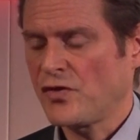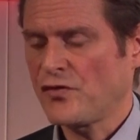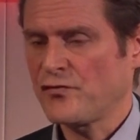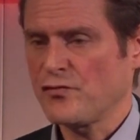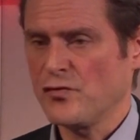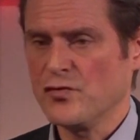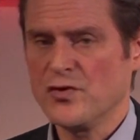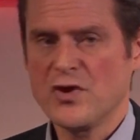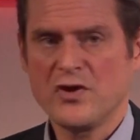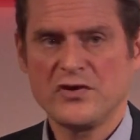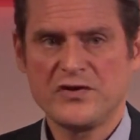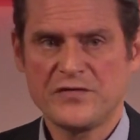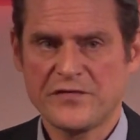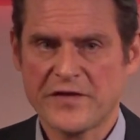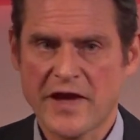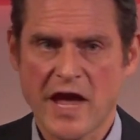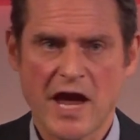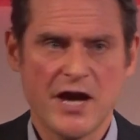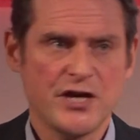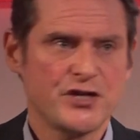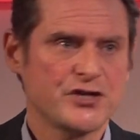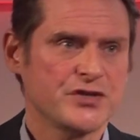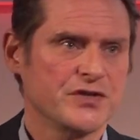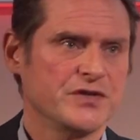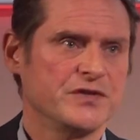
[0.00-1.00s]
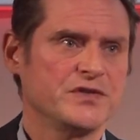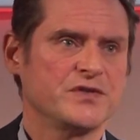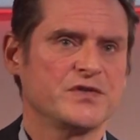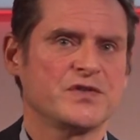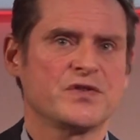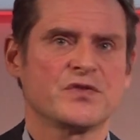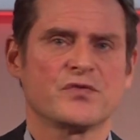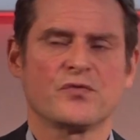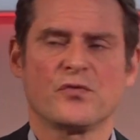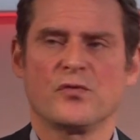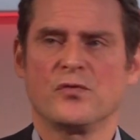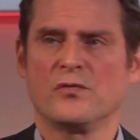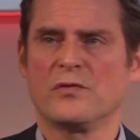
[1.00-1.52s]
through
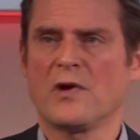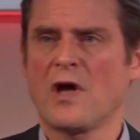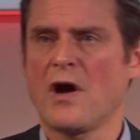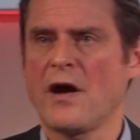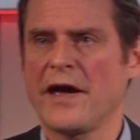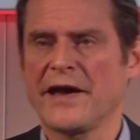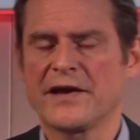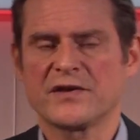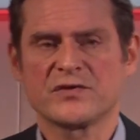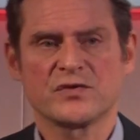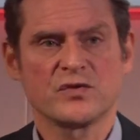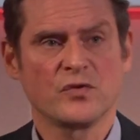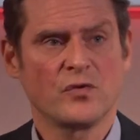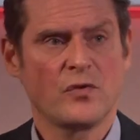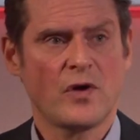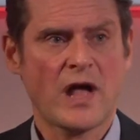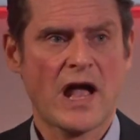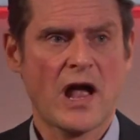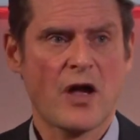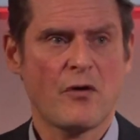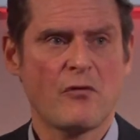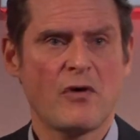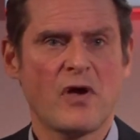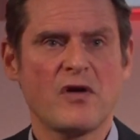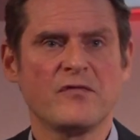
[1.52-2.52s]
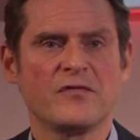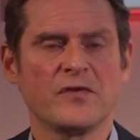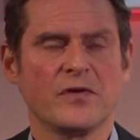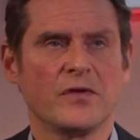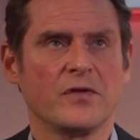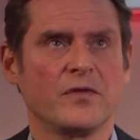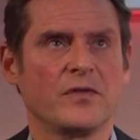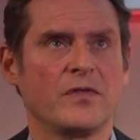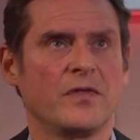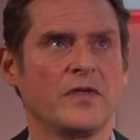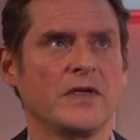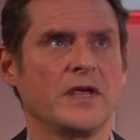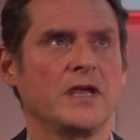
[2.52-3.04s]
notifications, through likes, or
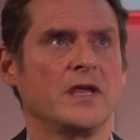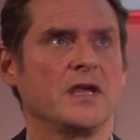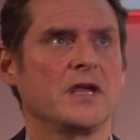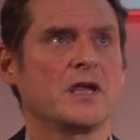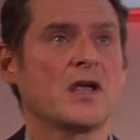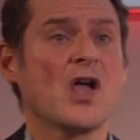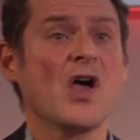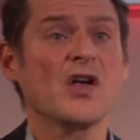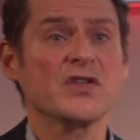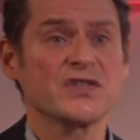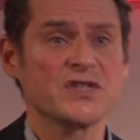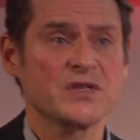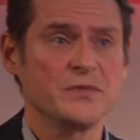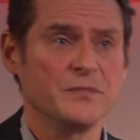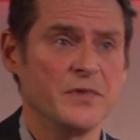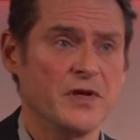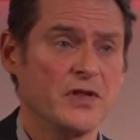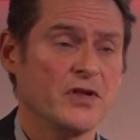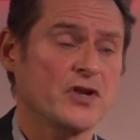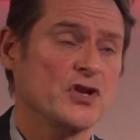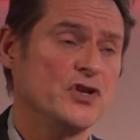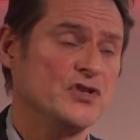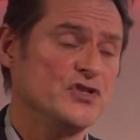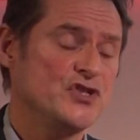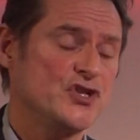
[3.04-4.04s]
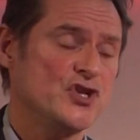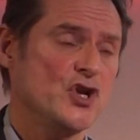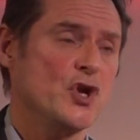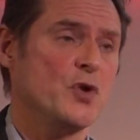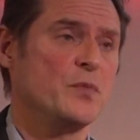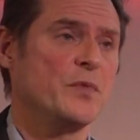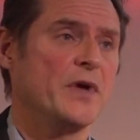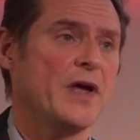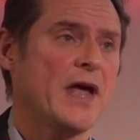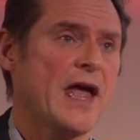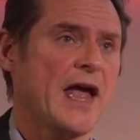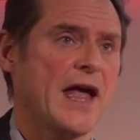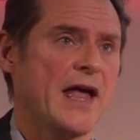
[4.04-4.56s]
however the customer, the
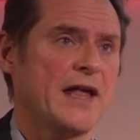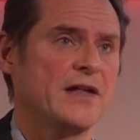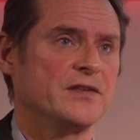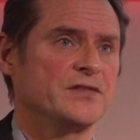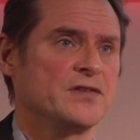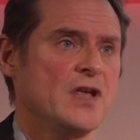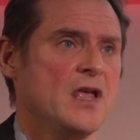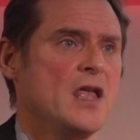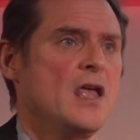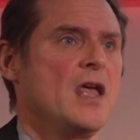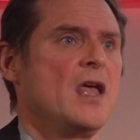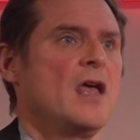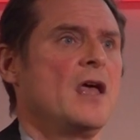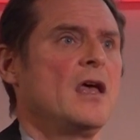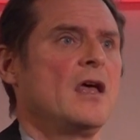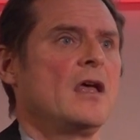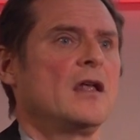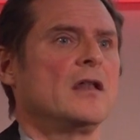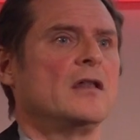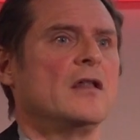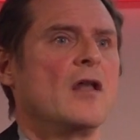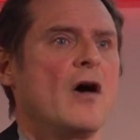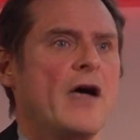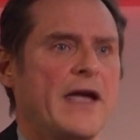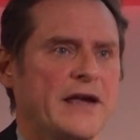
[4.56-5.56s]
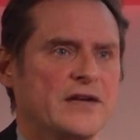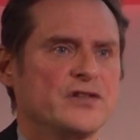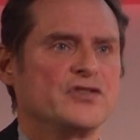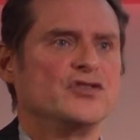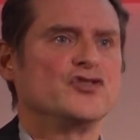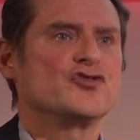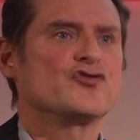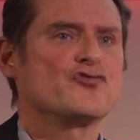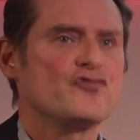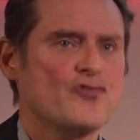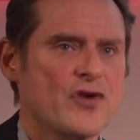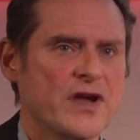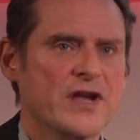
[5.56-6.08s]
consumer has liked
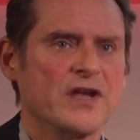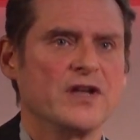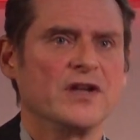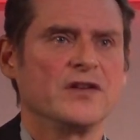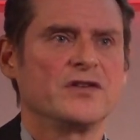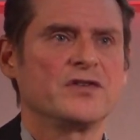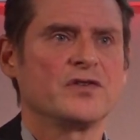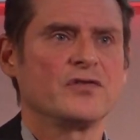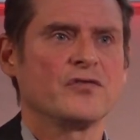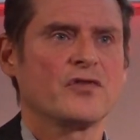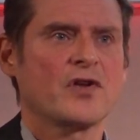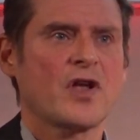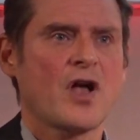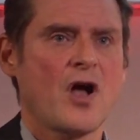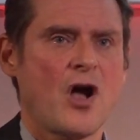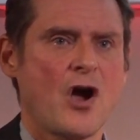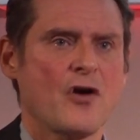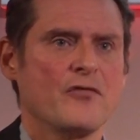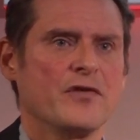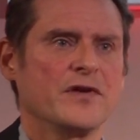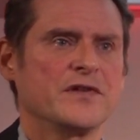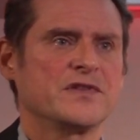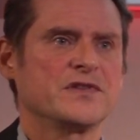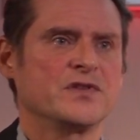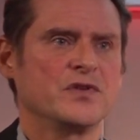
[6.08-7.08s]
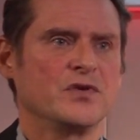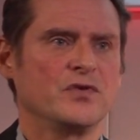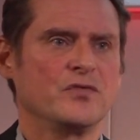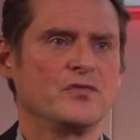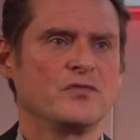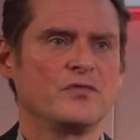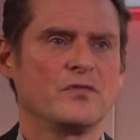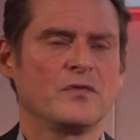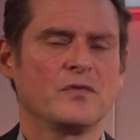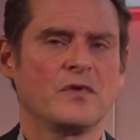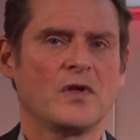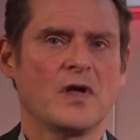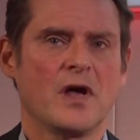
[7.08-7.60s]
and triggered Cara to
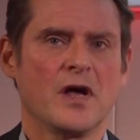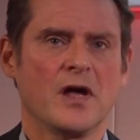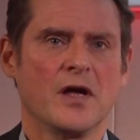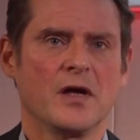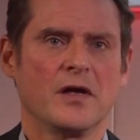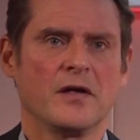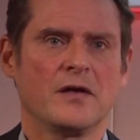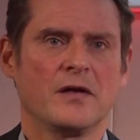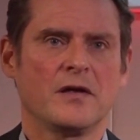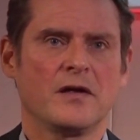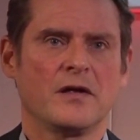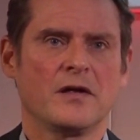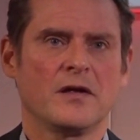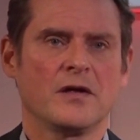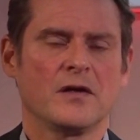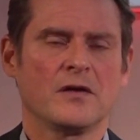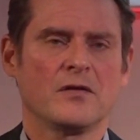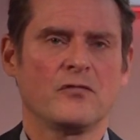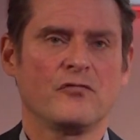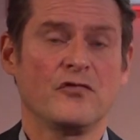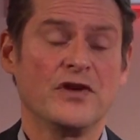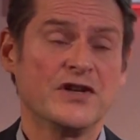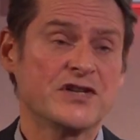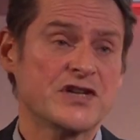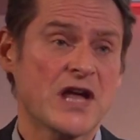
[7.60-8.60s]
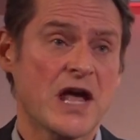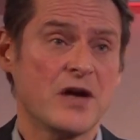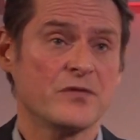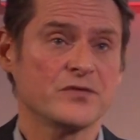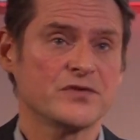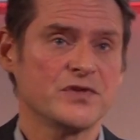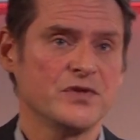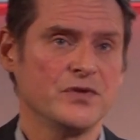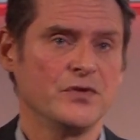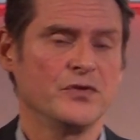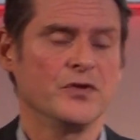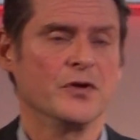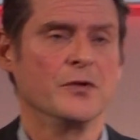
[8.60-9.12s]
reach out
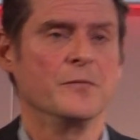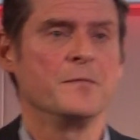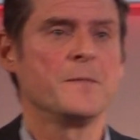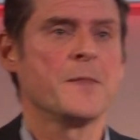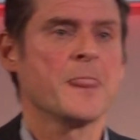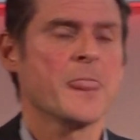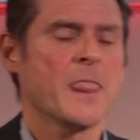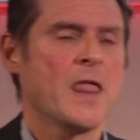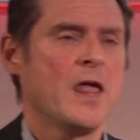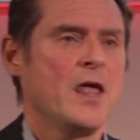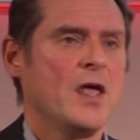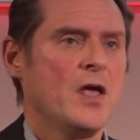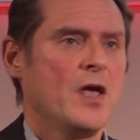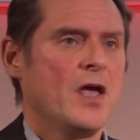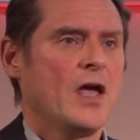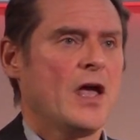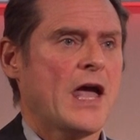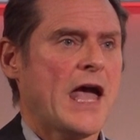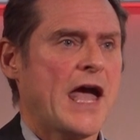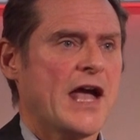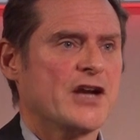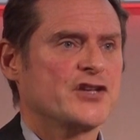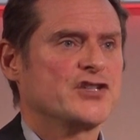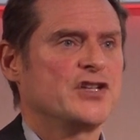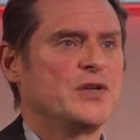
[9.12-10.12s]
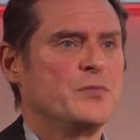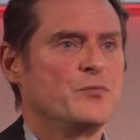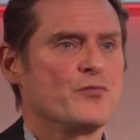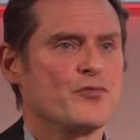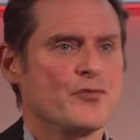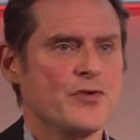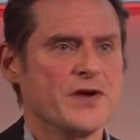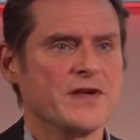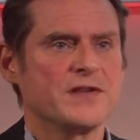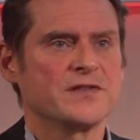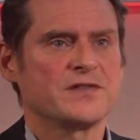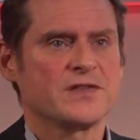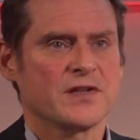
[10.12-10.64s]
to them, actually
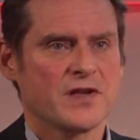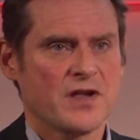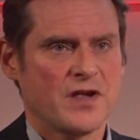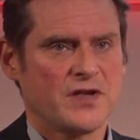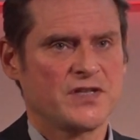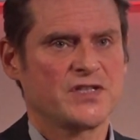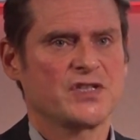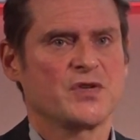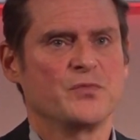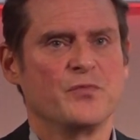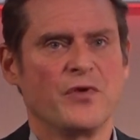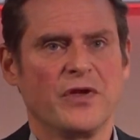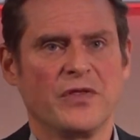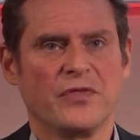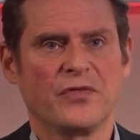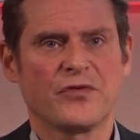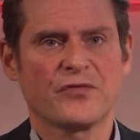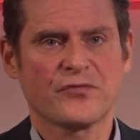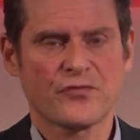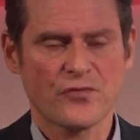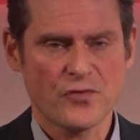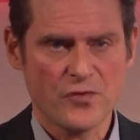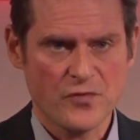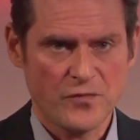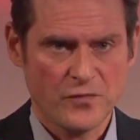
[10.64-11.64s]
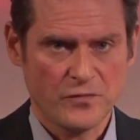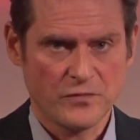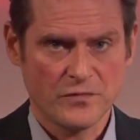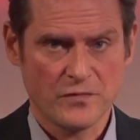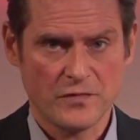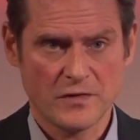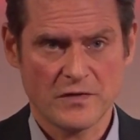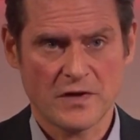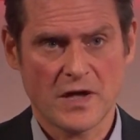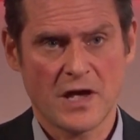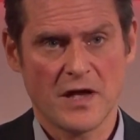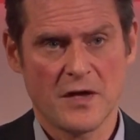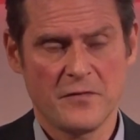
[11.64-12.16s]
brings the customer in through
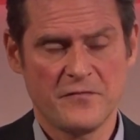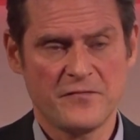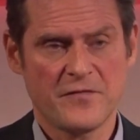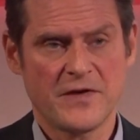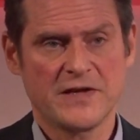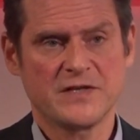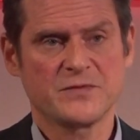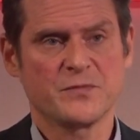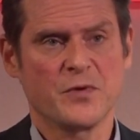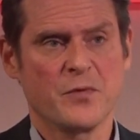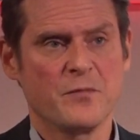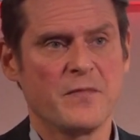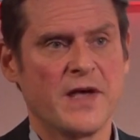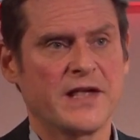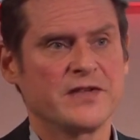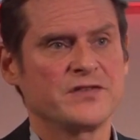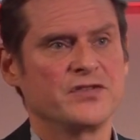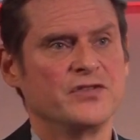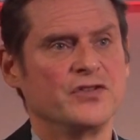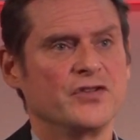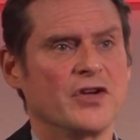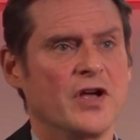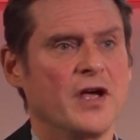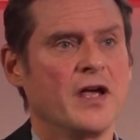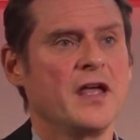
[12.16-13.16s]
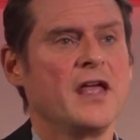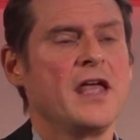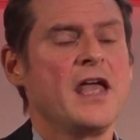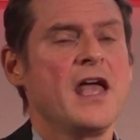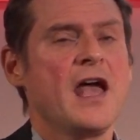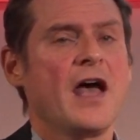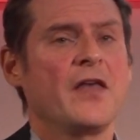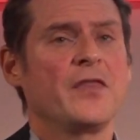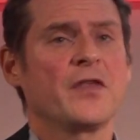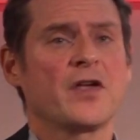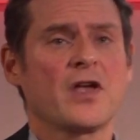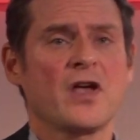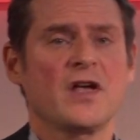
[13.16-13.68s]
Facebook Messenger,
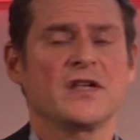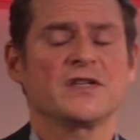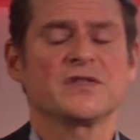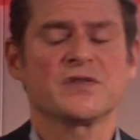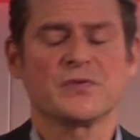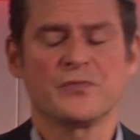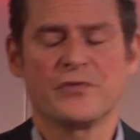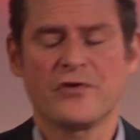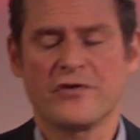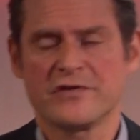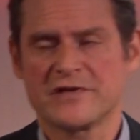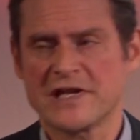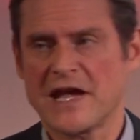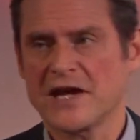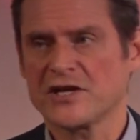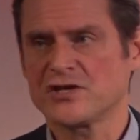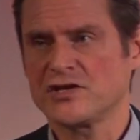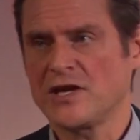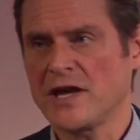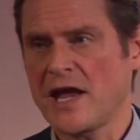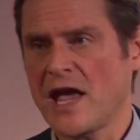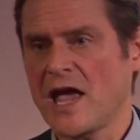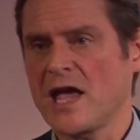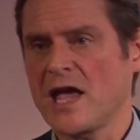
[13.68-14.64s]
and the customer is actually